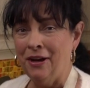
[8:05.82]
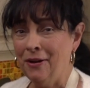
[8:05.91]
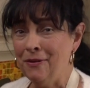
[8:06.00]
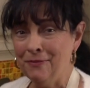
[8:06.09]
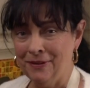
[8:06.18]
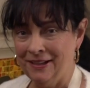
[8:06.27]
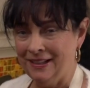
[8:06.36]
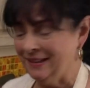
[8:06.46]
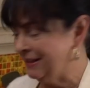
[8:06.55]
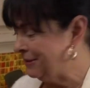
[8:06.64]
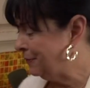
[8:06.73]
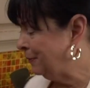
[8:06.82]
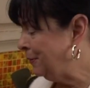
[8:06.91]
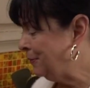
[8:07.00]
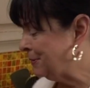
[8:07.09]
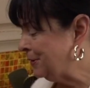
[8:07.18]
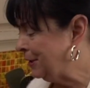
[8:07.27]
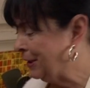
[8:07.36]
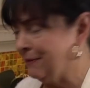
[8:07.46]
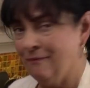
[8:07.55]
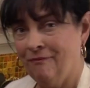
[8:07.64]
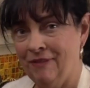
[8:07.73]
All right, this roux is
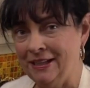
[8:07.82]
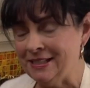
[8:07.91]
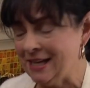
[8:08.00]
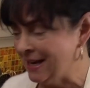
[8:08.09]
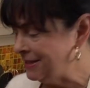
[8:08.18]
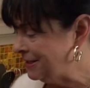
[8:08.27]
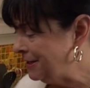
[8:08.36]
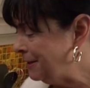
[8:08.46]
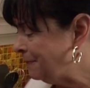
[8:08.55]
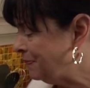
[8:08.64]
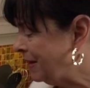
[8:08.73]
looking fantastic.